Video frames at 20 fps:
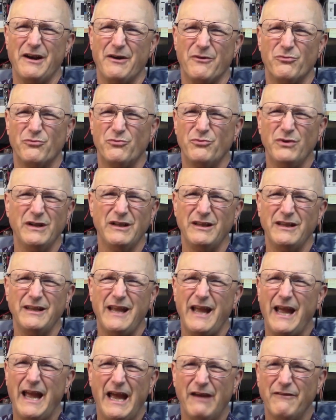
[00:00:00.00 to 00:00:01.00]
of
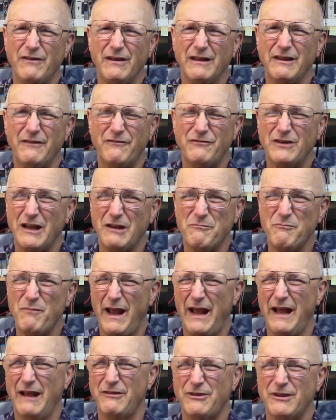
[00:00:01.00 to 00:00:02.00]
really heavy lifting
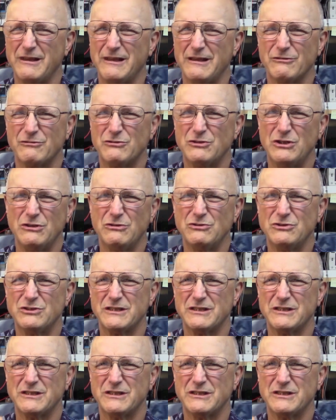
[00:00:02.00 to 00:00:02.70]
math in there too.